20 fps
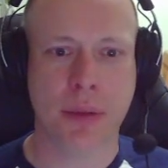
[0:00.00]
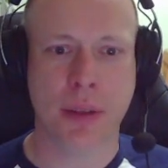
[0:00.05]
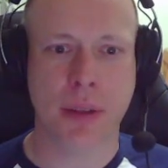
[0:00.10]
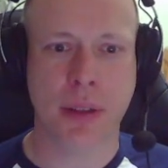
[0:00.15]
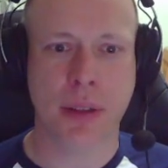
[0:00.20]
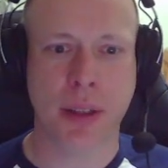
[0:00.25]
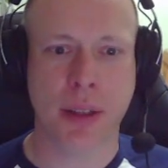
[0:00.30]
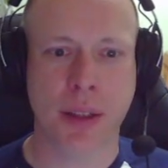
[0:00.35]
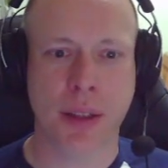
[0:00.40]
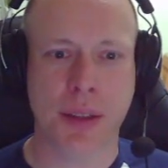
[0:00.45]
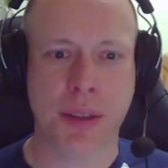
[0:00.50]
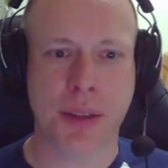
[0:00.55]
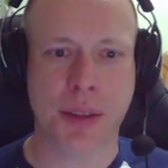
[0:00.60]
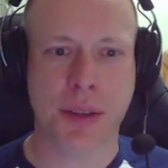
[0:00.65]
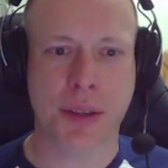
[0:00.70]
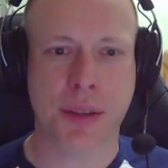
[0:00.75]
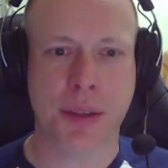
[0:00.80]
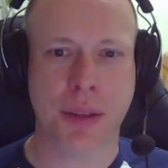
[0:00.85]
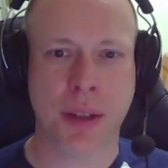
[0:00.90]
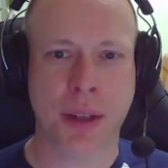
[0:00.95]
It
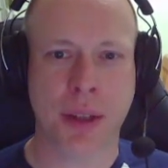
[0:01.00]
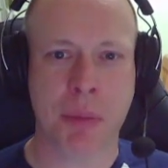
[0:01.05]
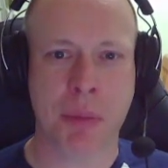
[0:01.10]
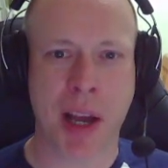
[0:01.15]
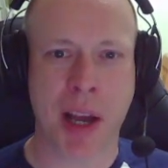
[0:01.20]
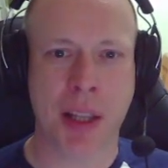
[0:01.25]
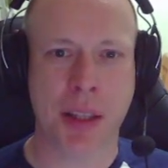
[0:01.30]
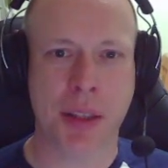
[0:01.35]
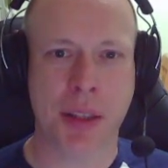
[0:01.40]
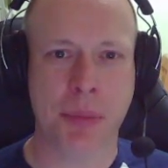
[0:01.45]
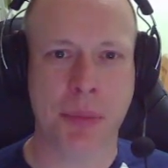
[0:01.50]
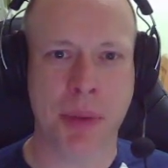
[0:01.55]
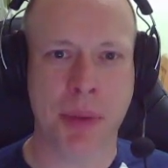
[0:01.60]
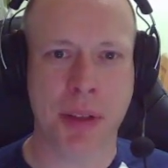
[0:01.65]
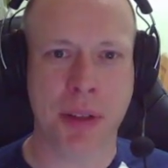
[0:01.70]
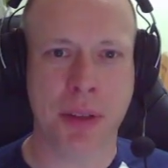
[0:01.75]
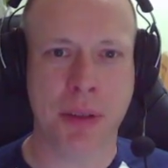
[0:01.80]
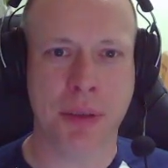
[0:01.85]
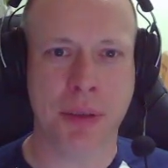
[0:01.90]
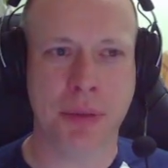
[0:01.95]
reminds me
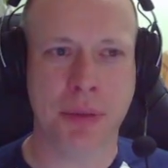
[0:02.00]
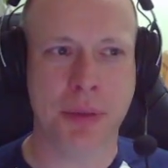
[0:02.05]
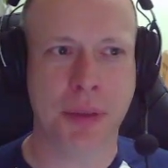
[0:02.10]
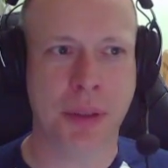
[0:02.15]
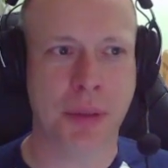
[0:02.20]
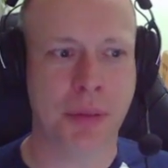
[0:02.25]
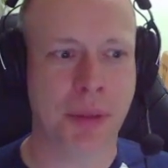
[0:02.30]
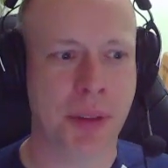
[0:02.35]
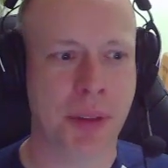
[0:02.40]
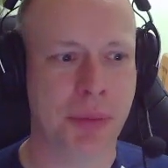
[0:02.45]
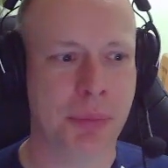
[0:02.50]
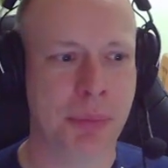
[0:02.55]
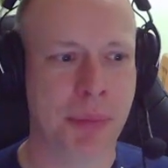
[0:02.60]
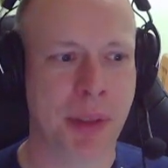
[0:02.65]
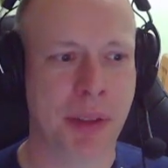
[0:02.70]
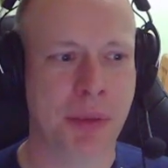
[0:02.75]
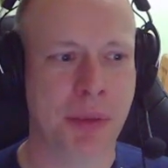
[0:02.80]
of my